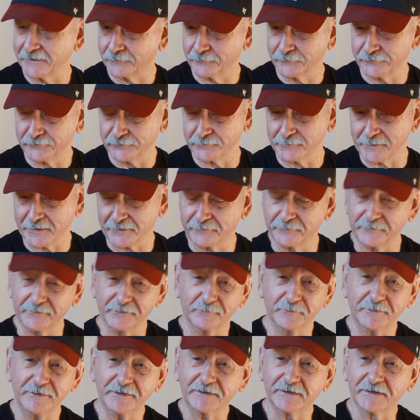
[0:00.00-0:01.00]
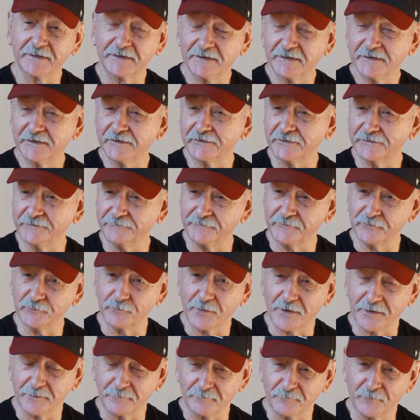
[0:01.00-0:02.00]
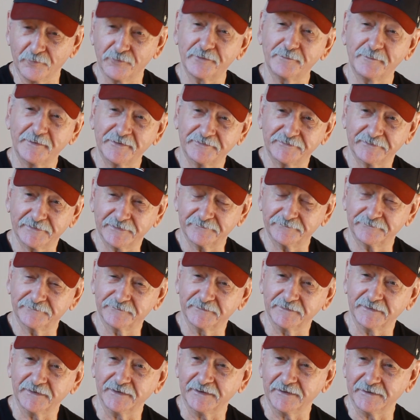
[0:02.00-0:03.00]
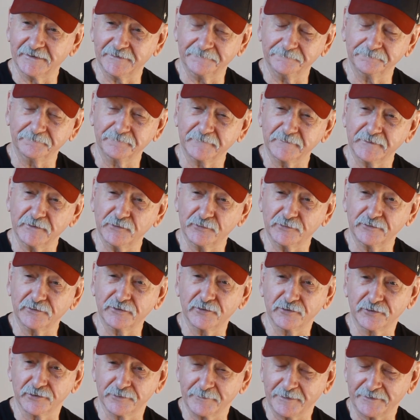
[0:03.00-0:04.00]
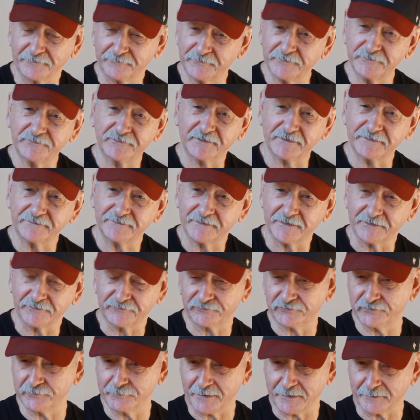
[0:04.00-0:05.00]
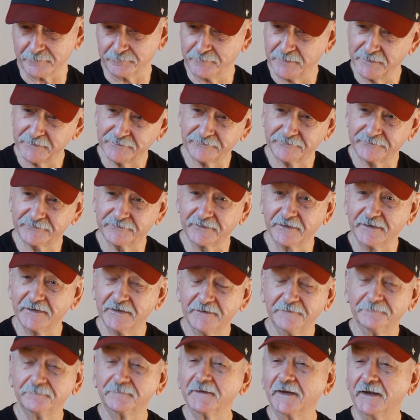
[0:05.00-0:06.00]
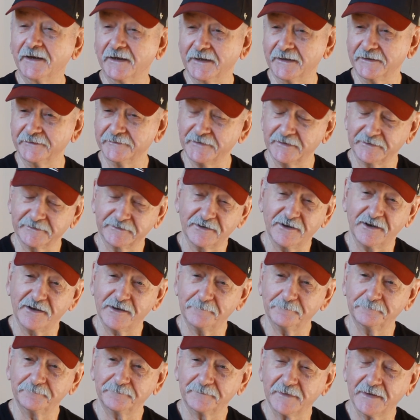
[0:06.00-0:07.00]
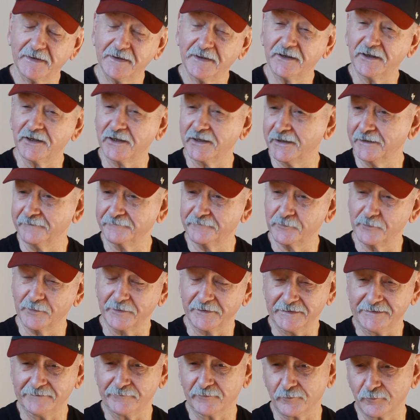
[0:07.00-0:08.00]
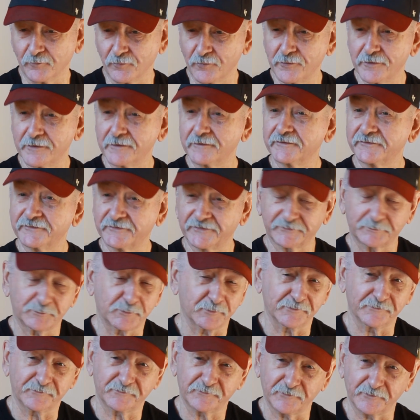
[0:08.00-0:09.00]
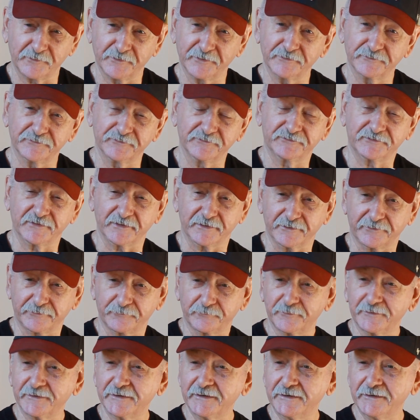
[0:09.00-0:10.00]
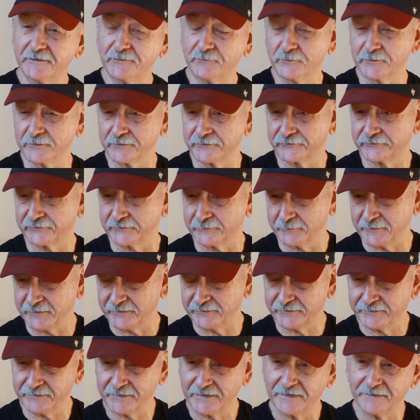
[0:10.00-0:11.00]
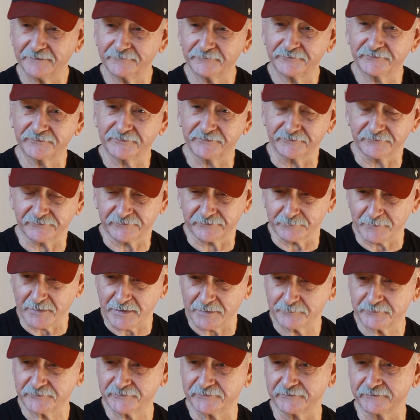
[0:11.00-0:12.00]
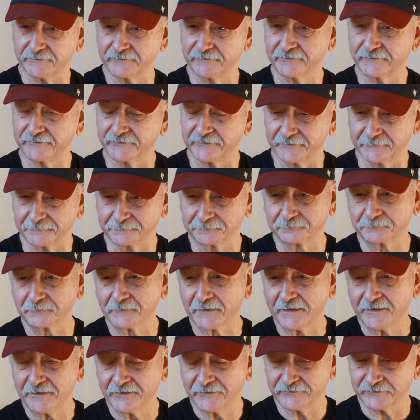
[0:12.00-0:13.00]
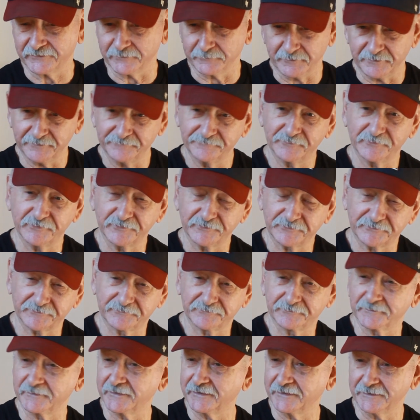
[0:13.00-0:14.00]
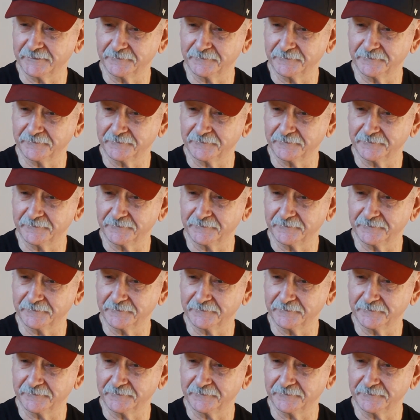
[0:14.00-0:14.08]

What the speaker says: We're doing about 3 a week. If you want more of my stuff, you can go to my free site. That's JubackPicks.com. If you want even more, 6 portfolios instead of 3 with some ETFs and some options and some inverse